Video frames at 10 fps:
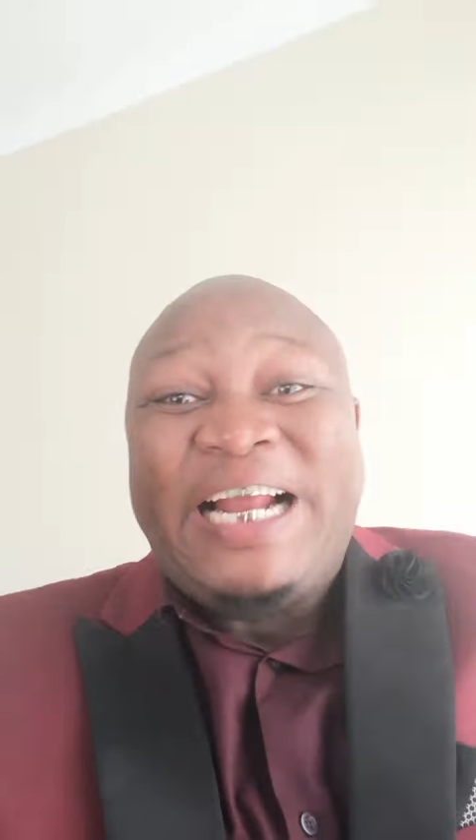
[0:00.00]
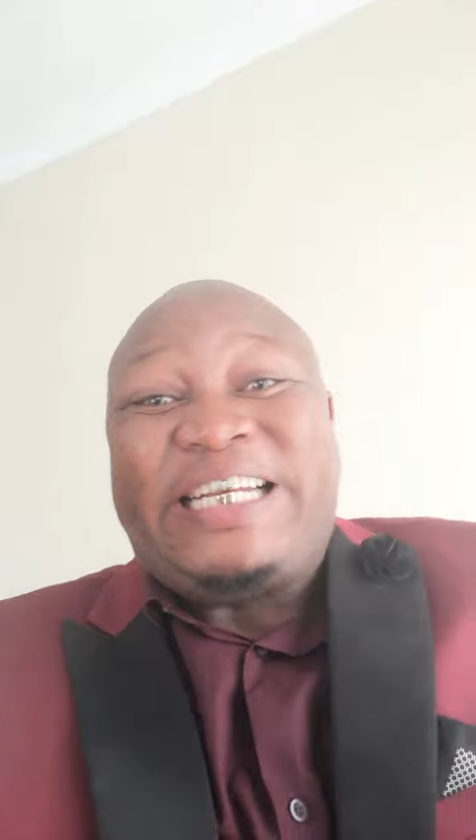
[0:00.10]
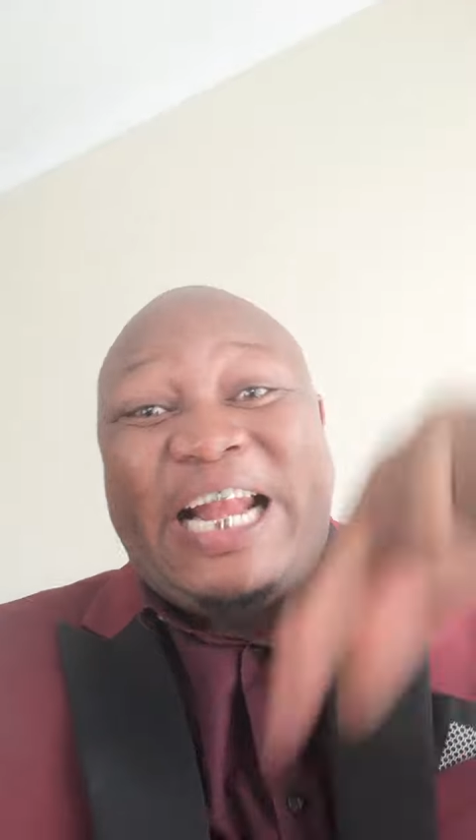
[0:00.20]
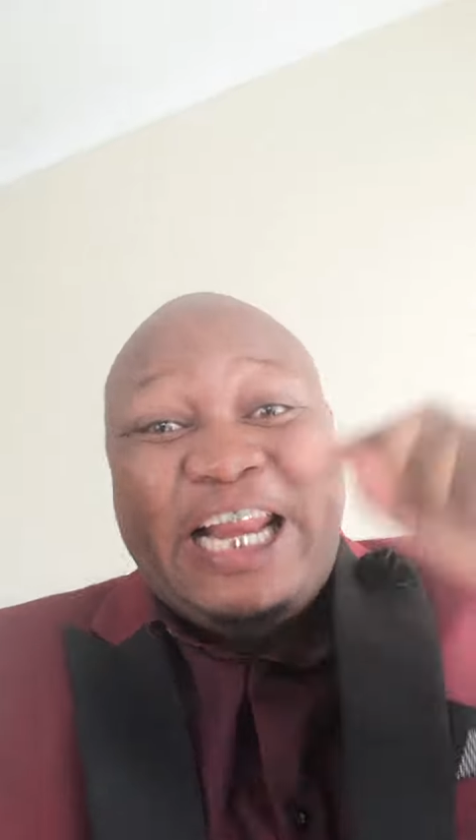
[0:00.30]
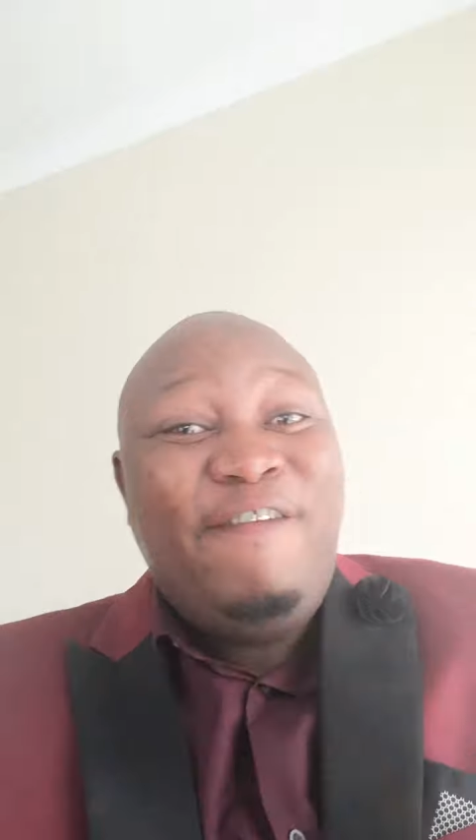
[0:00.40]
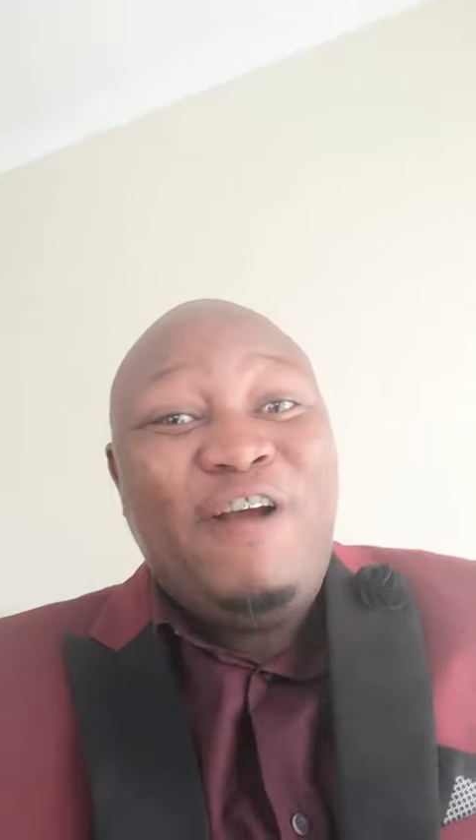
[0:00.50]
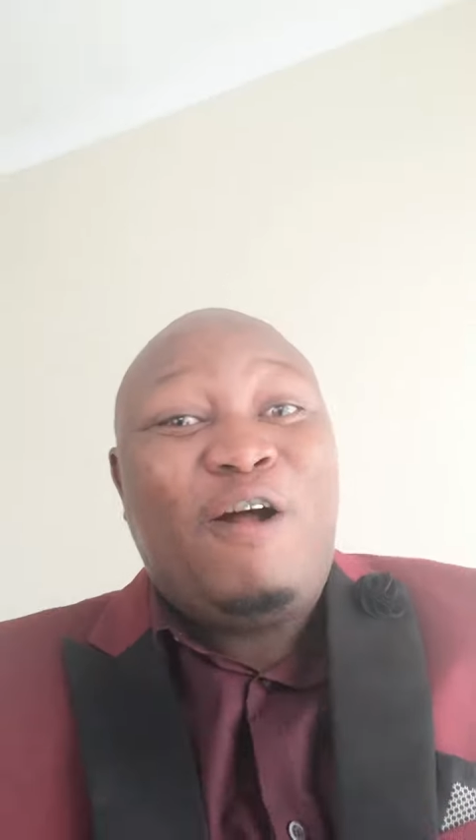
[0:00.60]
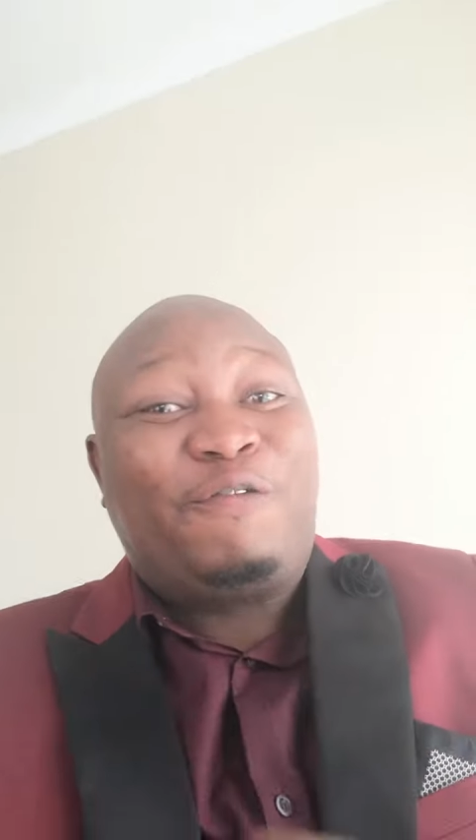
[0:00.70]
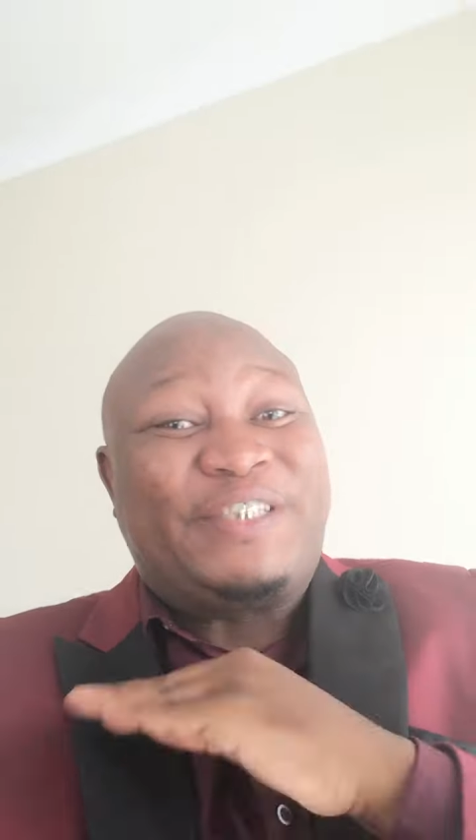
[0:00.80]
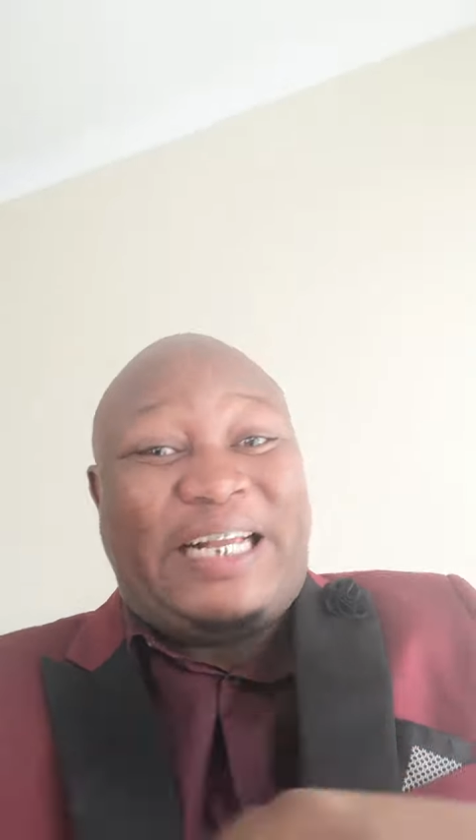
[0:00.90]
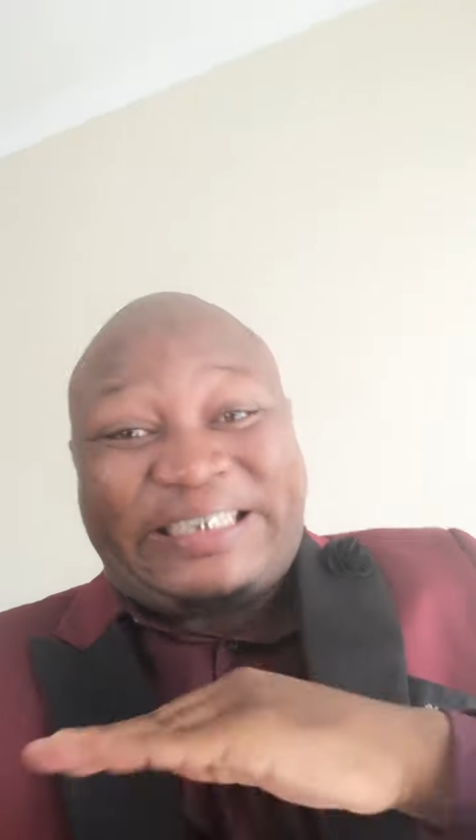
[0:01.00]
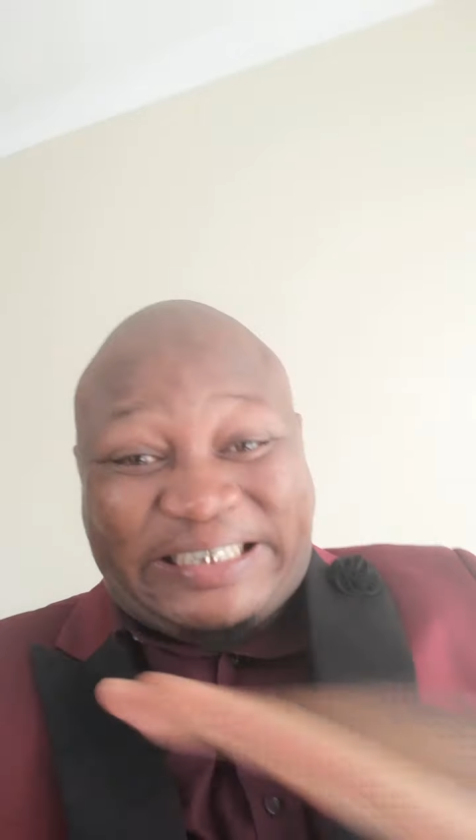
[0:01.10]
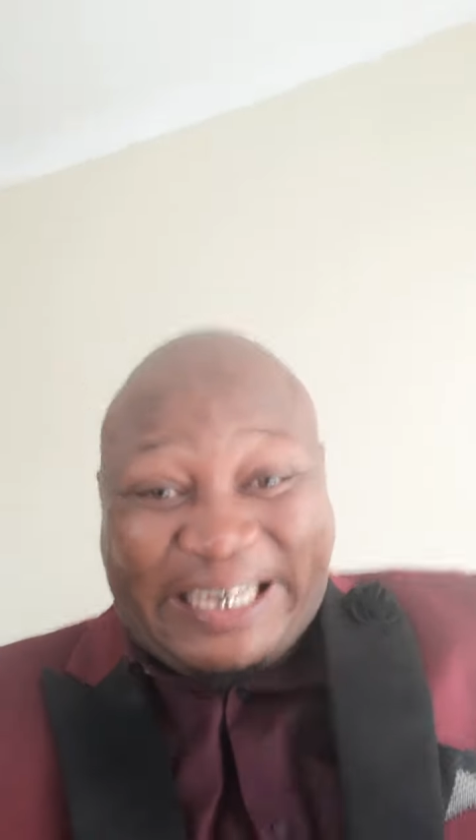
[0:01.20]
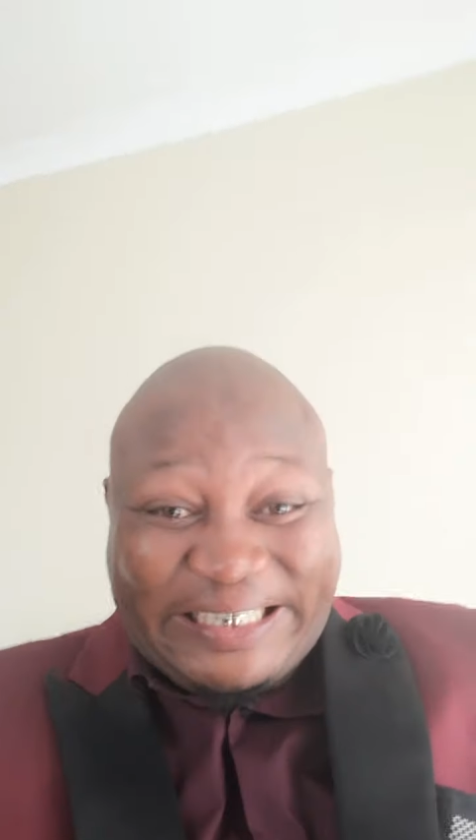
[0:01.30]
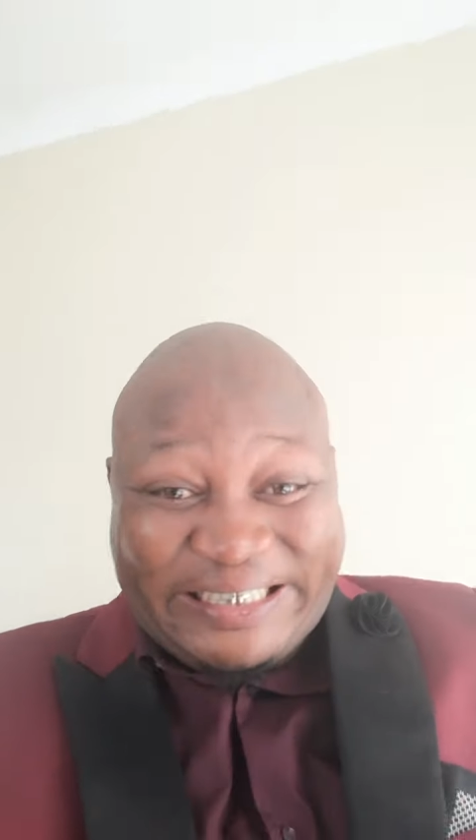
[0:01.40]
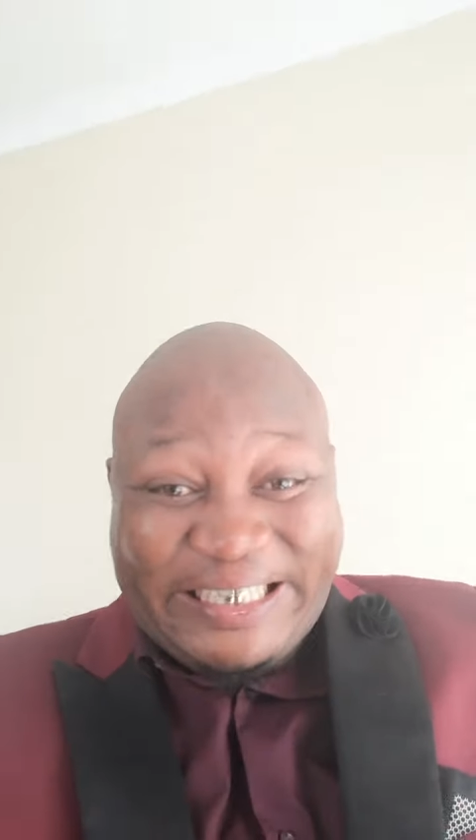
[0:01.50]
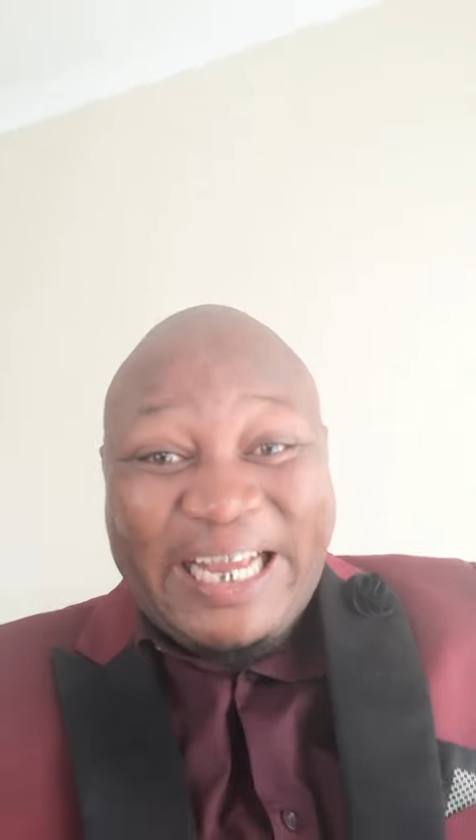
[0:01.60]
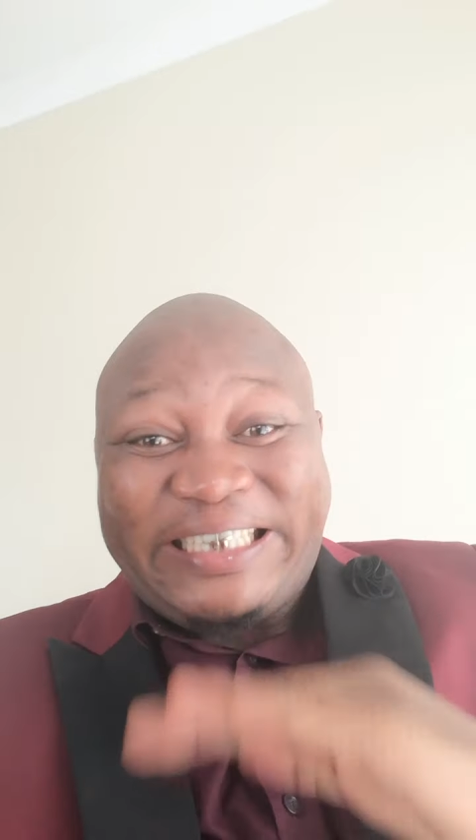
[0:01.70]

the level of success